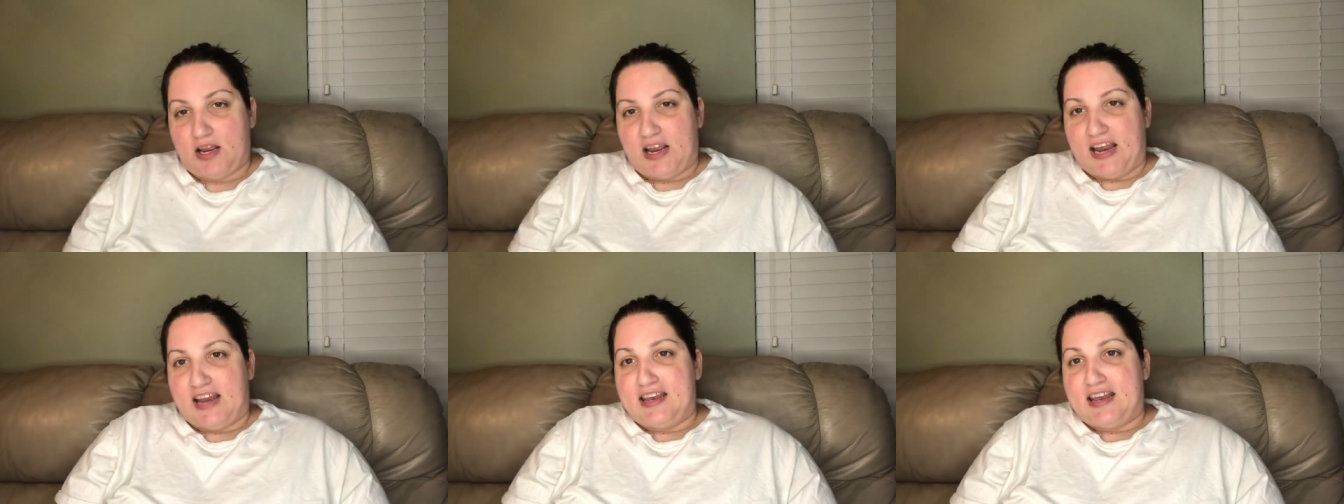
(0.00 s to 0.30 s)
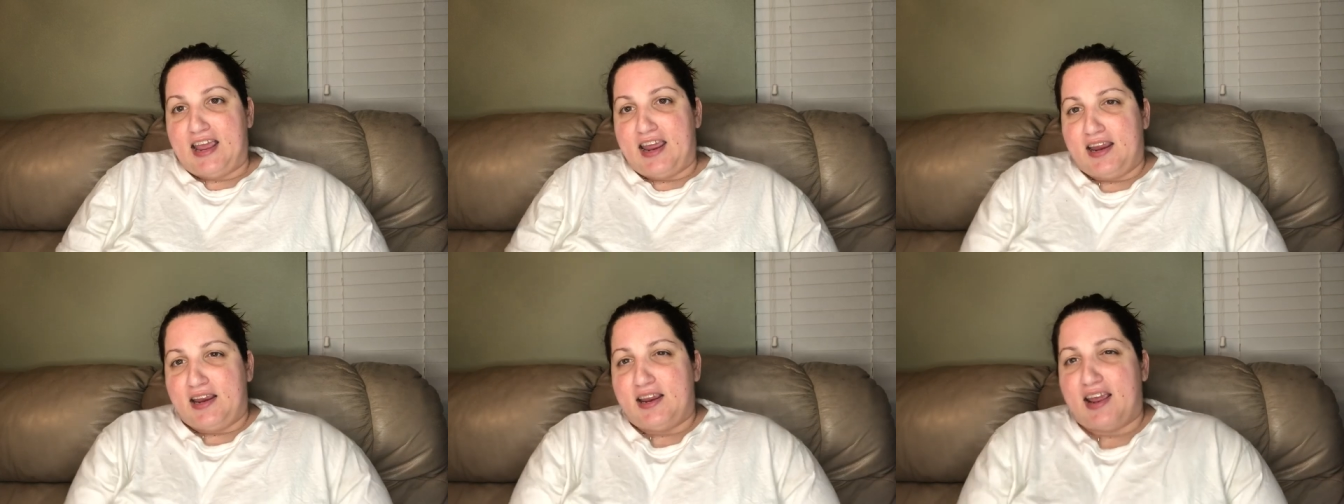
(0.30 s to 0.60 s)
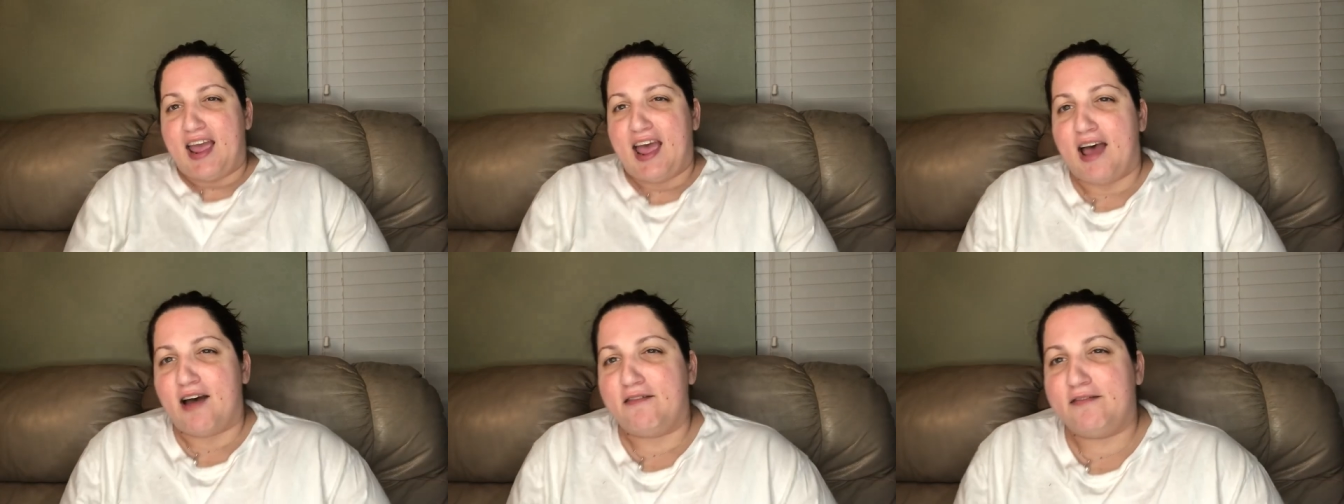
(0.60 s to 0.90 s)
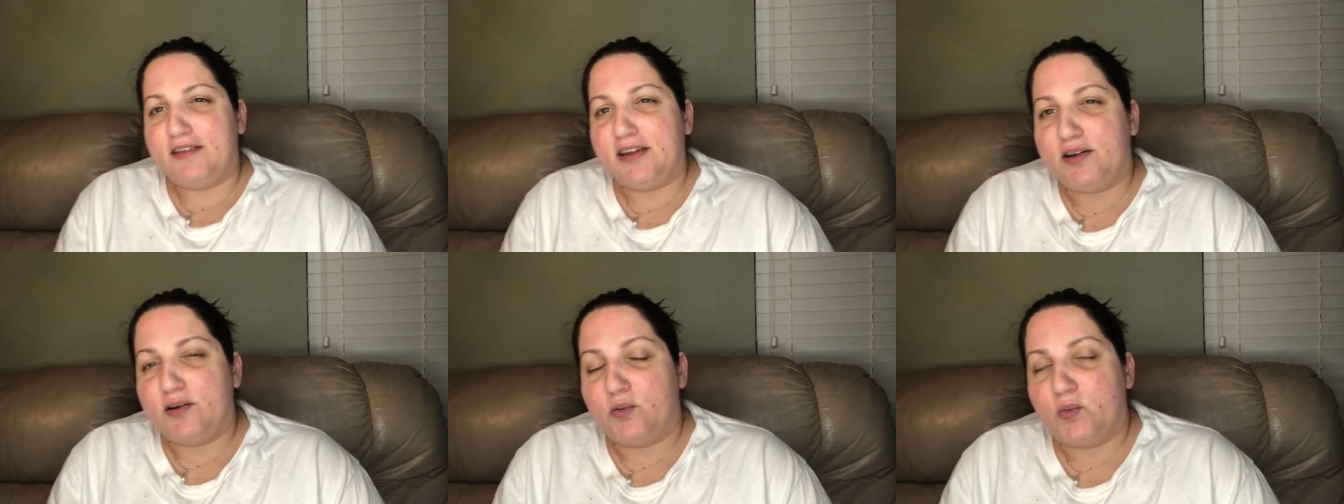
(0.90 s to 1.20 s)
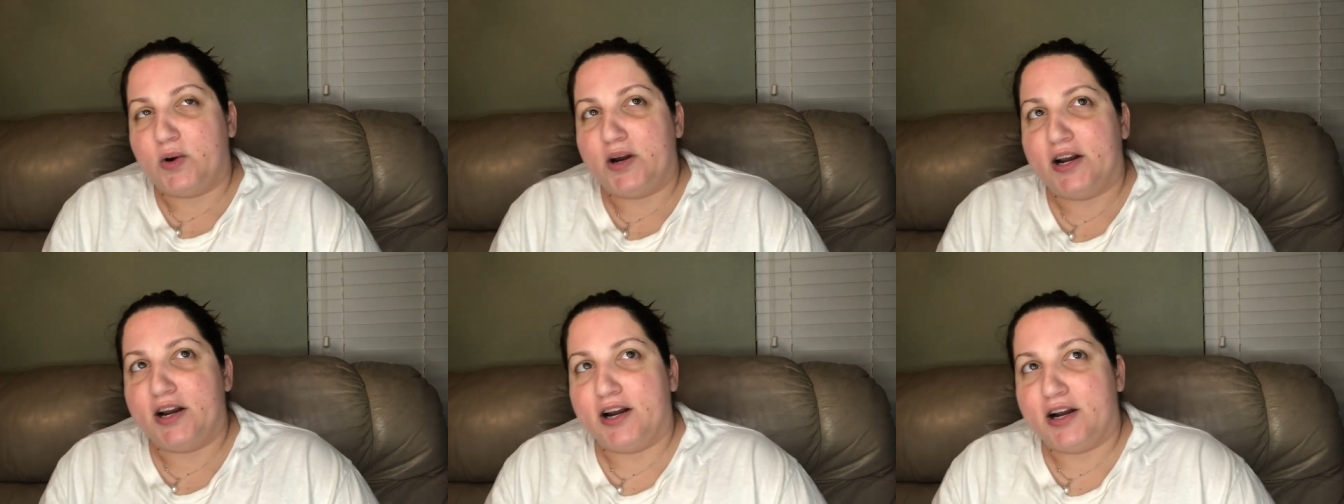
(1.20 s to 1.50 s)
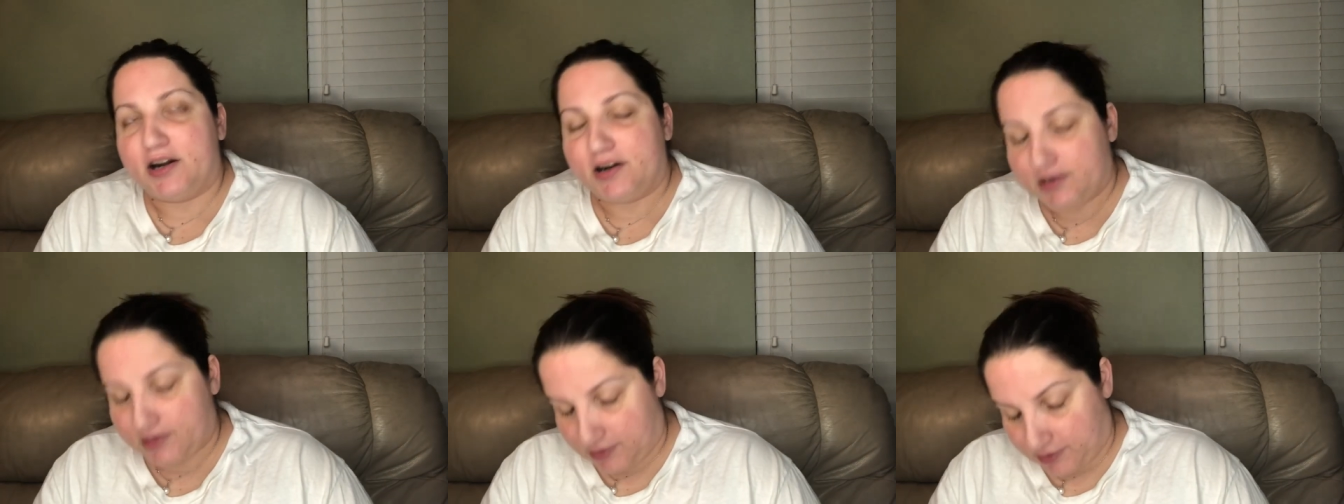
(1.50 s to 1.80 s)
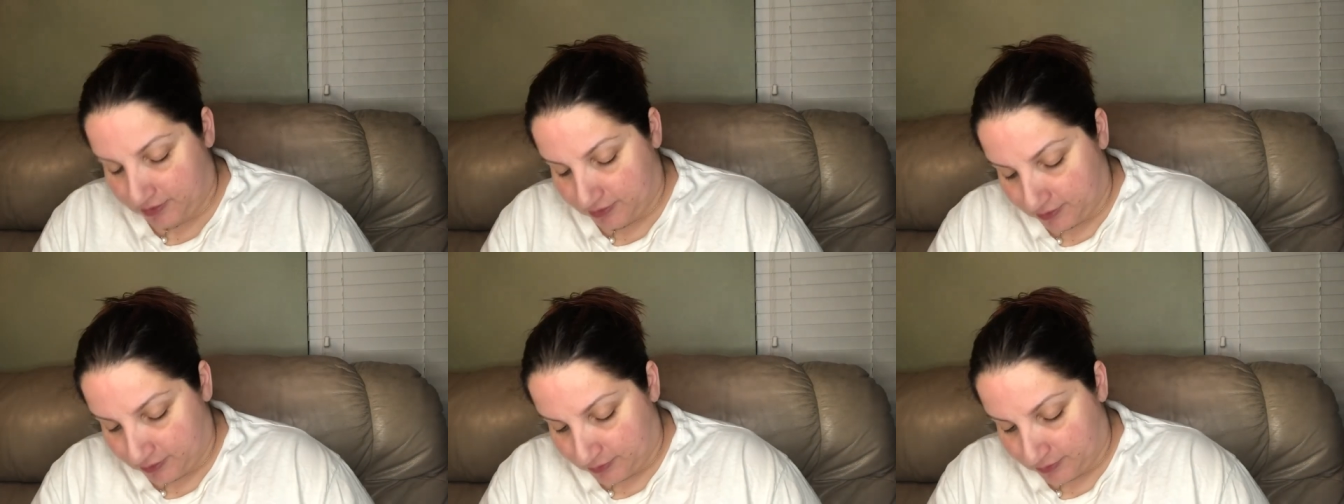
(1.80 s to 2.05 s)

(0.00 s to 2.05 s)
and they have it where,